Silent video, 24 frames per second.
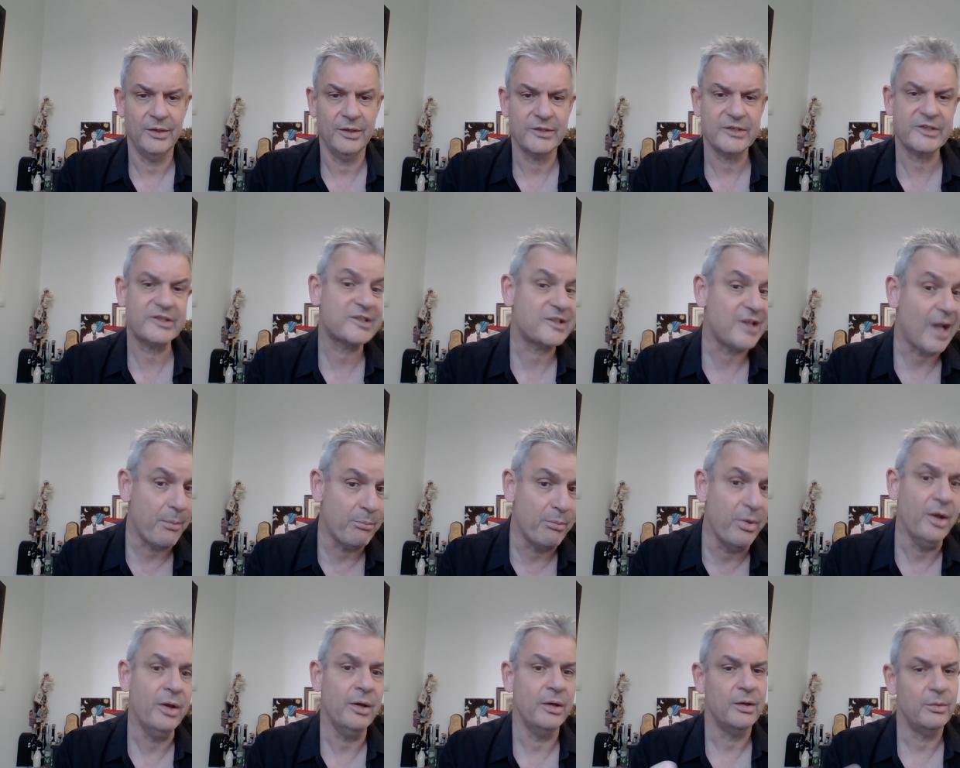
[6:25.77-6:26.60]

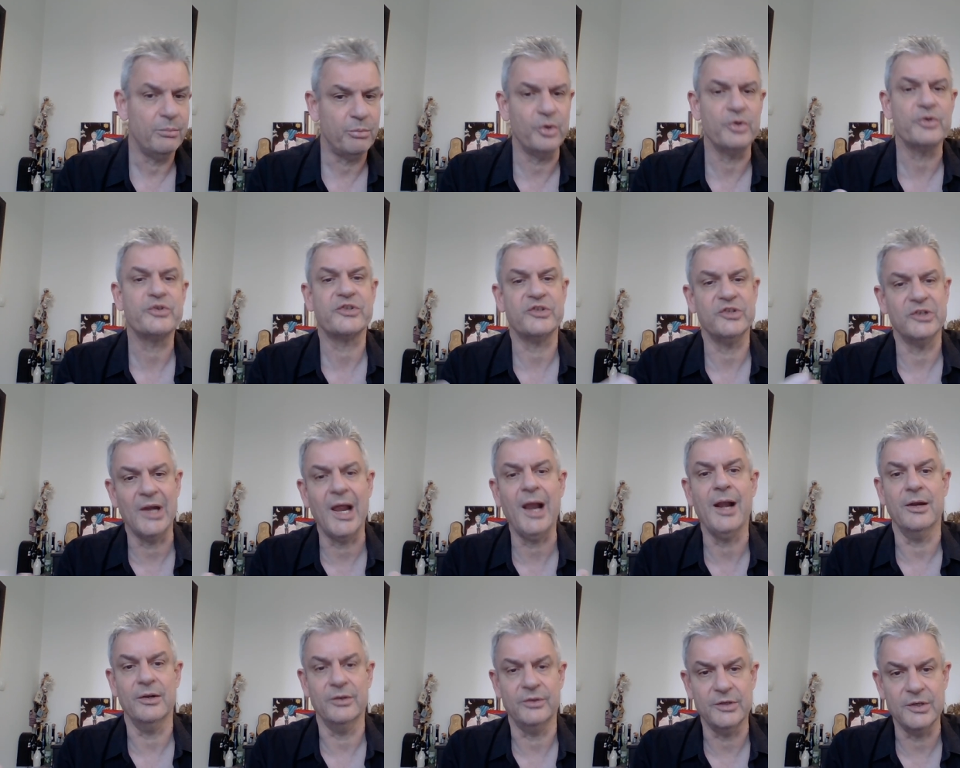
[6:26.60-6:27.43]

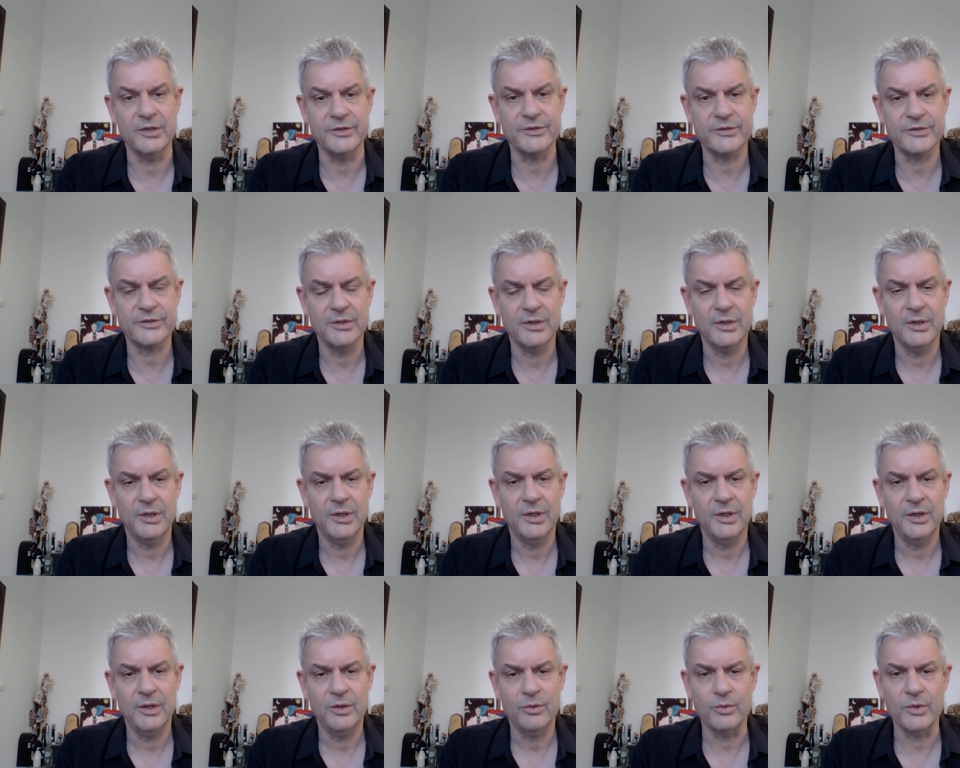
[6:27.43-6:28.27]
sub-personalities,
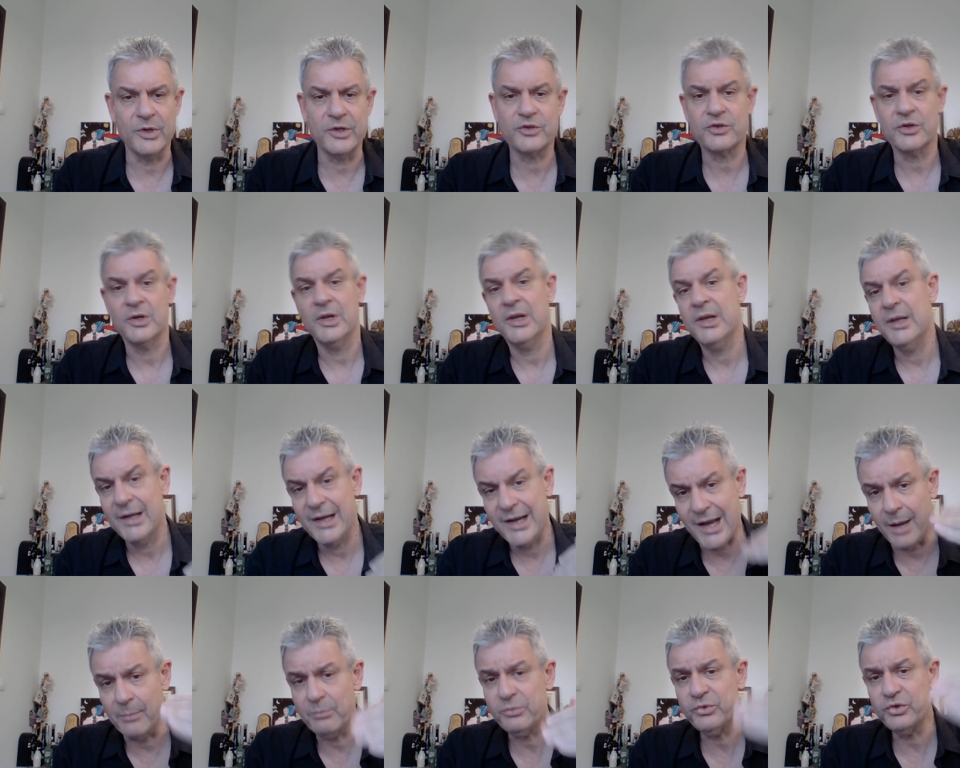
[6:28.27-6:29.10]
which
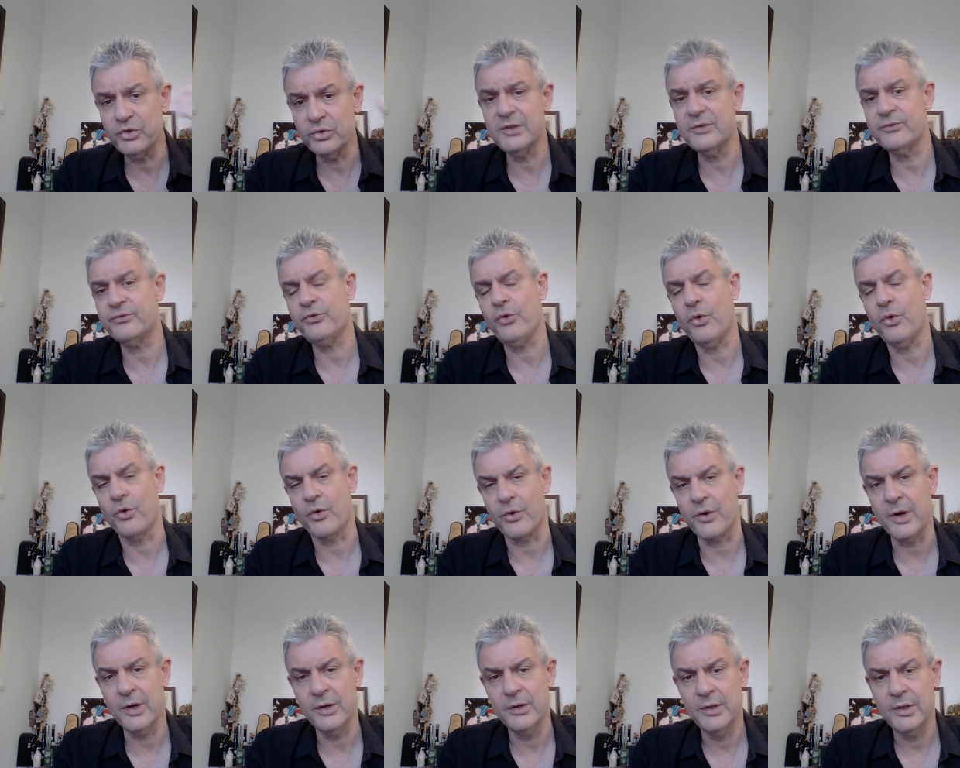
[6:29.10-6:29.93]
come to the
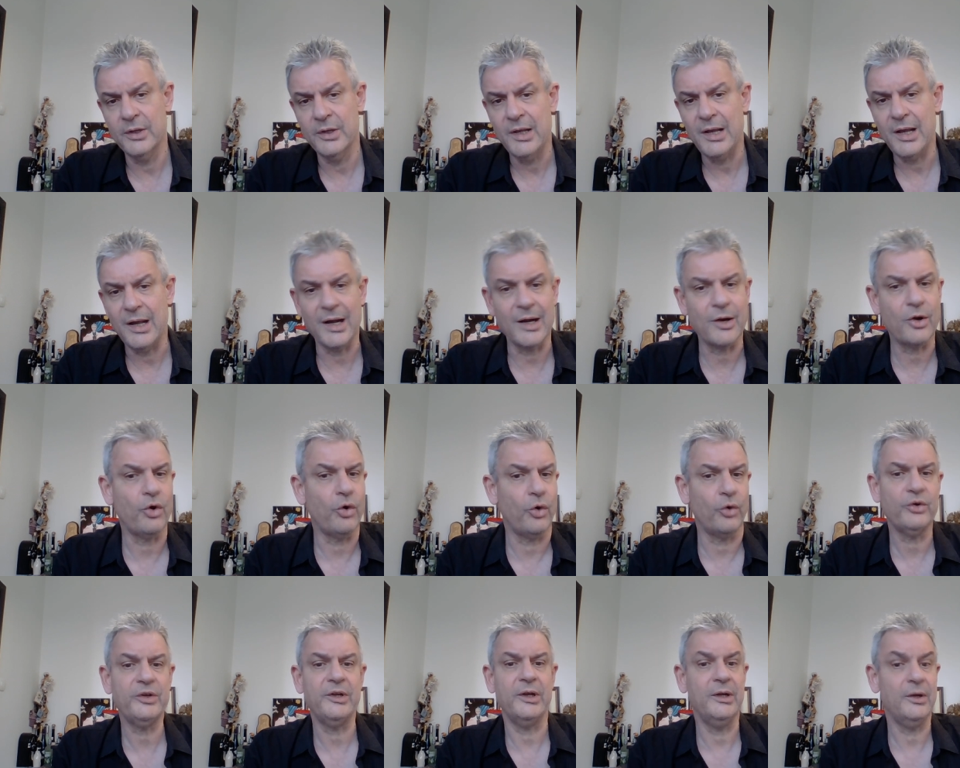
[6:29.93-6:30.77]
fore
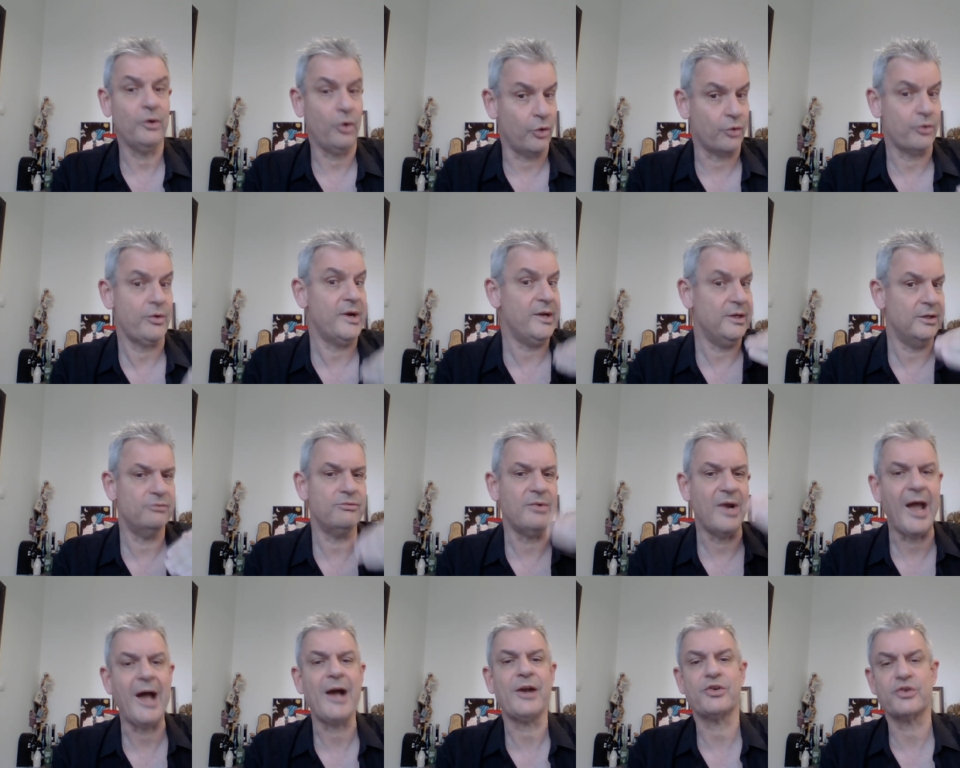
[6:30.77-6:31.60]
according or in
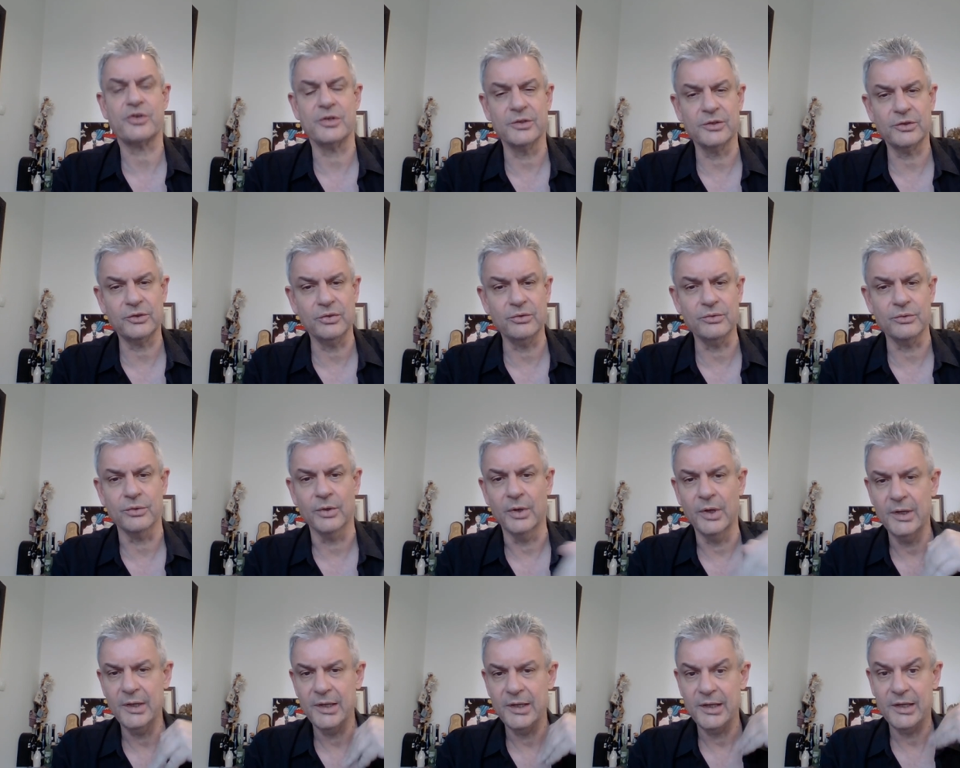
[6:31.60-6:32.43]
reaction
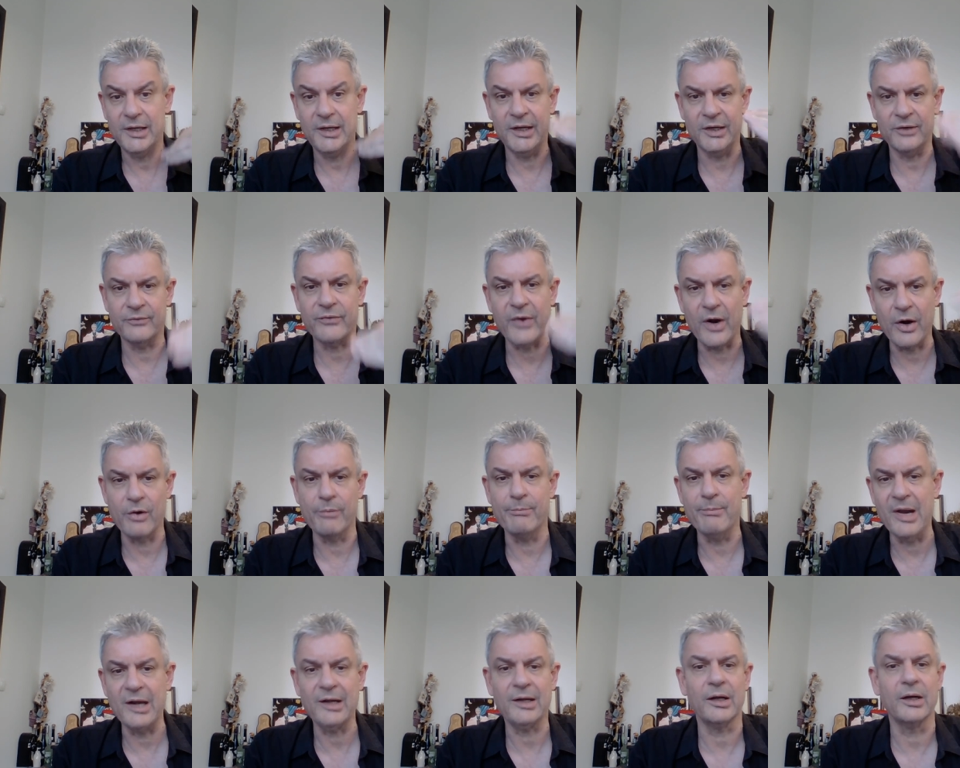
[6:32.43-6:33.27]
to
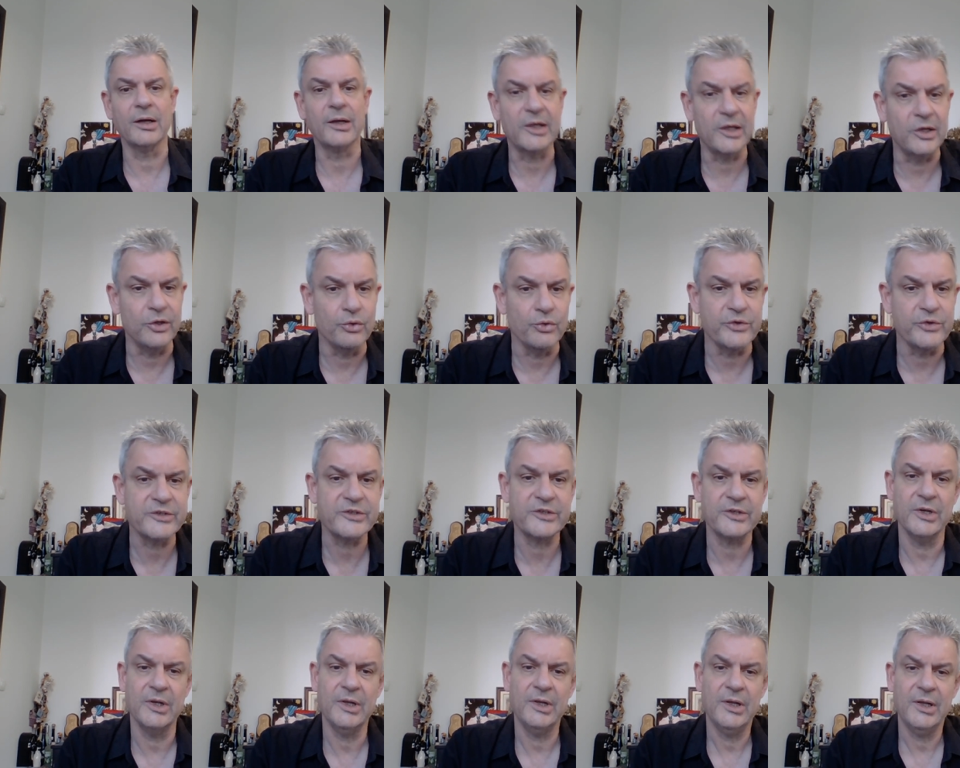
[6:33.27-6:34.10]
environmental
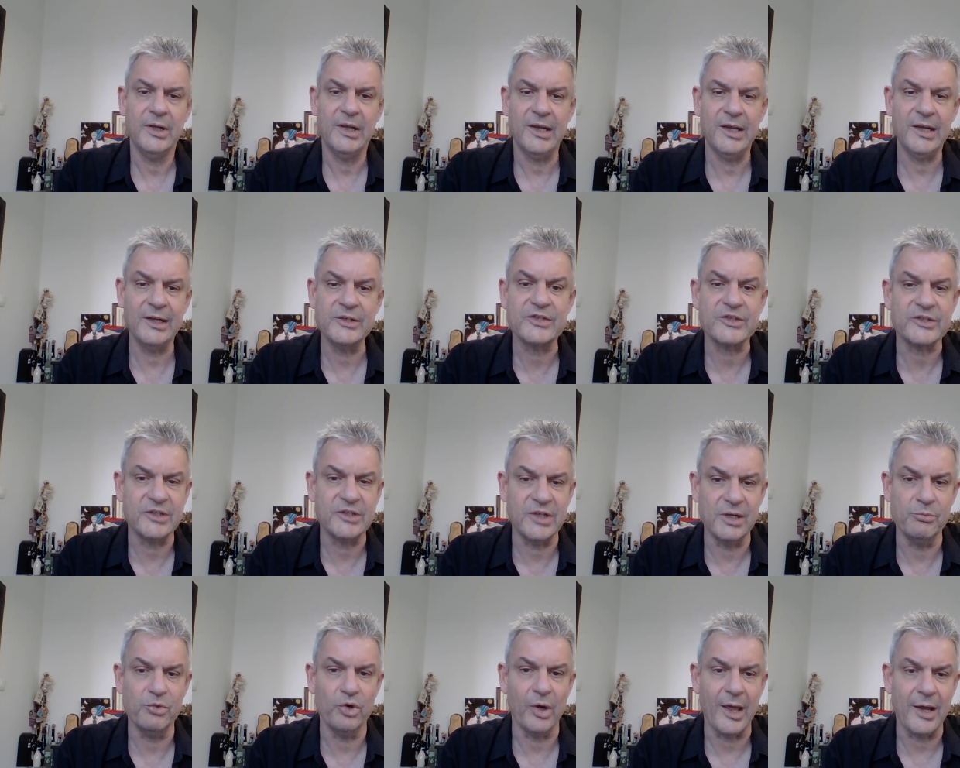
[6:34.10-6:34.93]
cues and
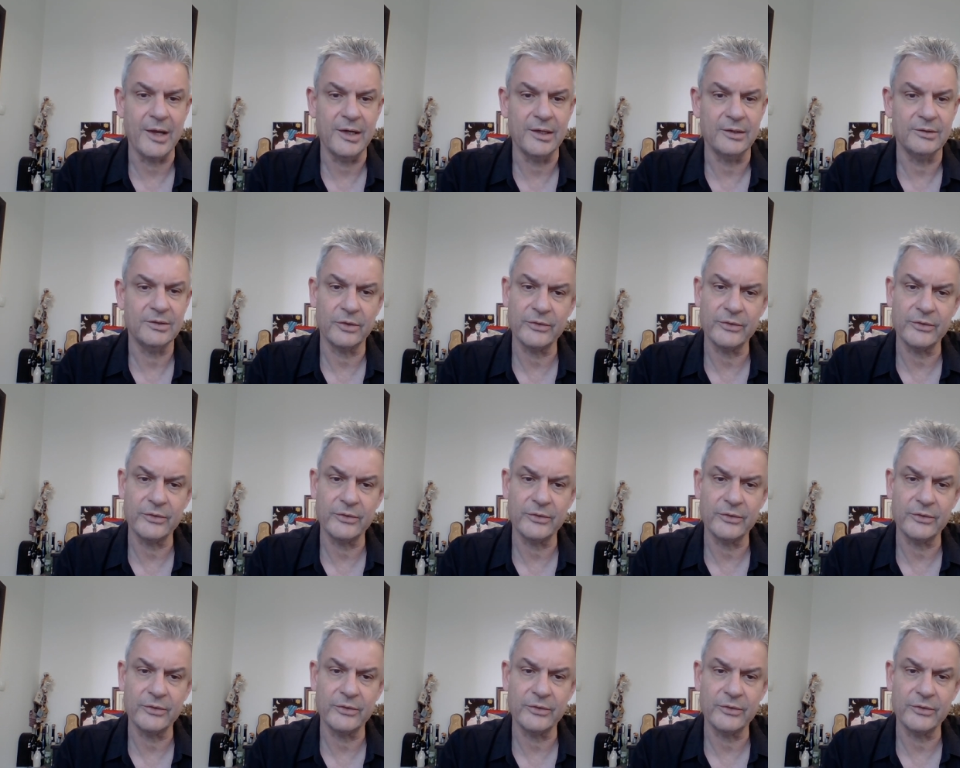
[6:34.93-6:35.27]
stimuli.